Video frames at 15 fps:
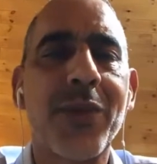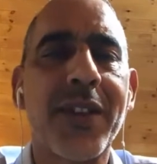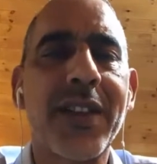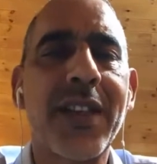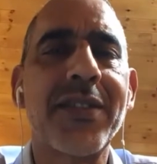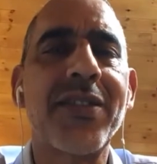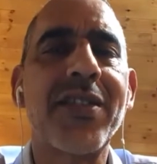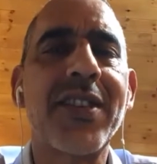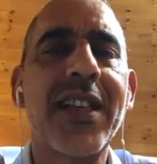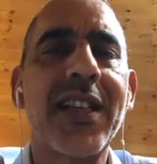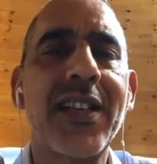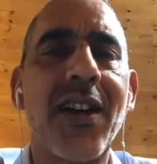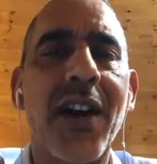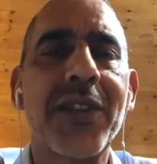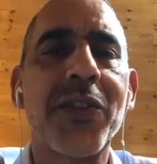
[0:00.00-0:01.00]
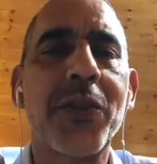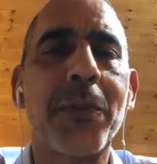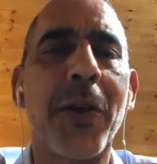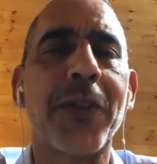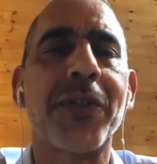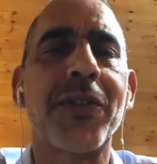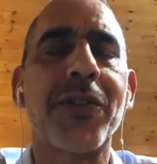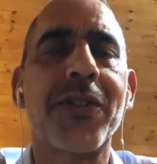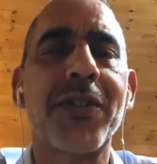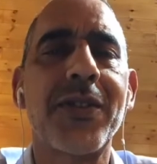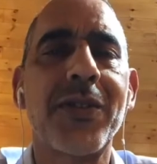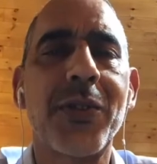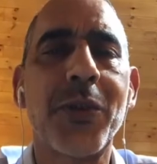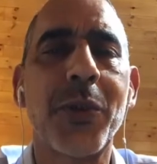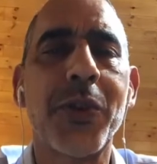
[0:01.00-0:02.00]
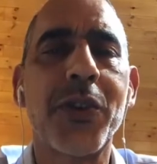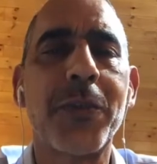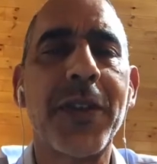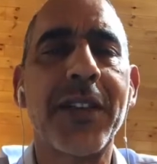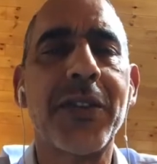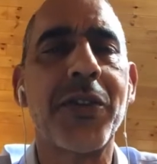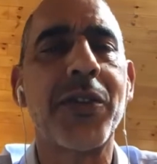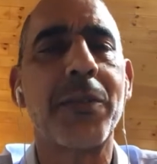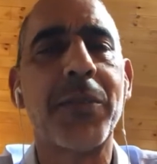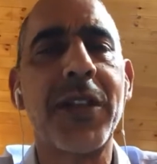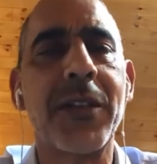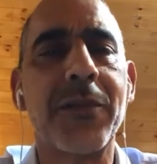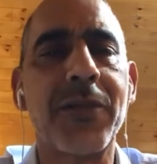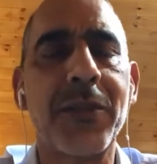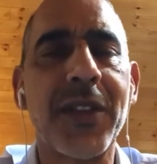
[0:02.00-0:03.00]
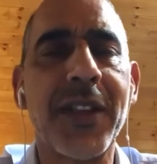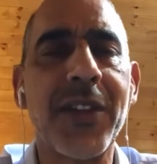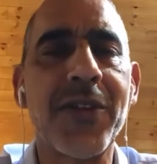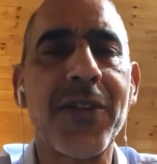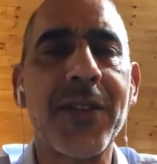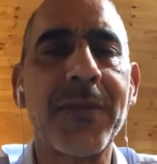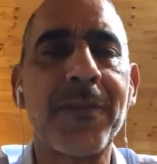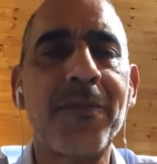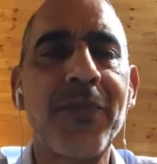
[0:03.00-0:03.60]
We're not seeing hot spots, so to speak, disappear from the region.